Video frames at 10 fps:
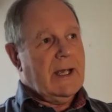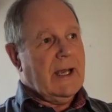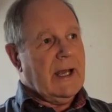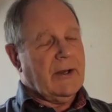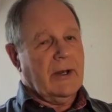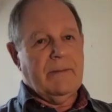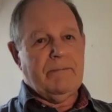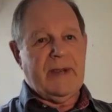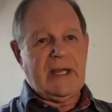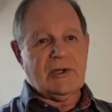And on a
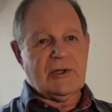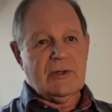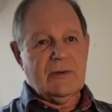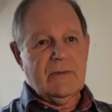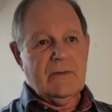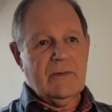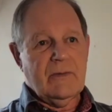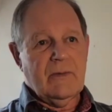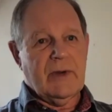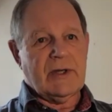beach,
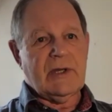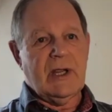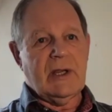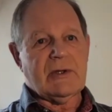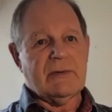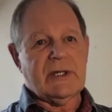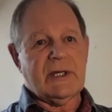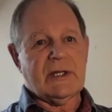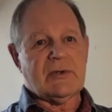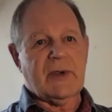when she was in
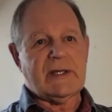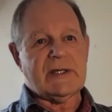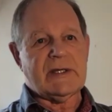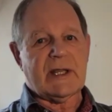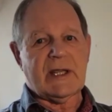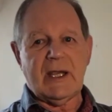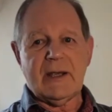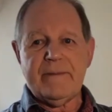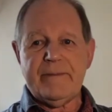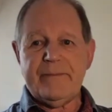her 20s, I think,
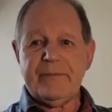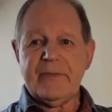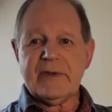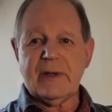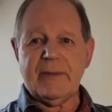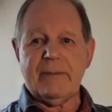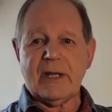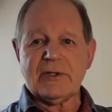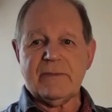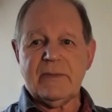somewhere in
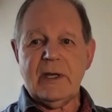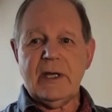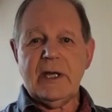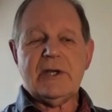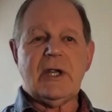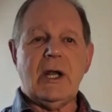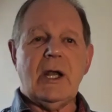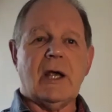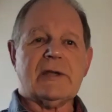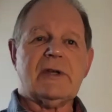Belgium, she
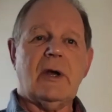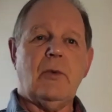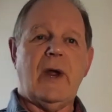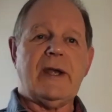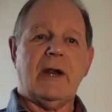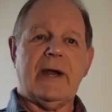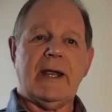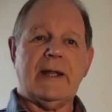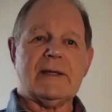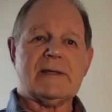lost her wedding
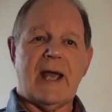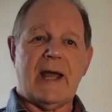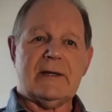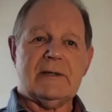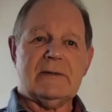ring in the sand.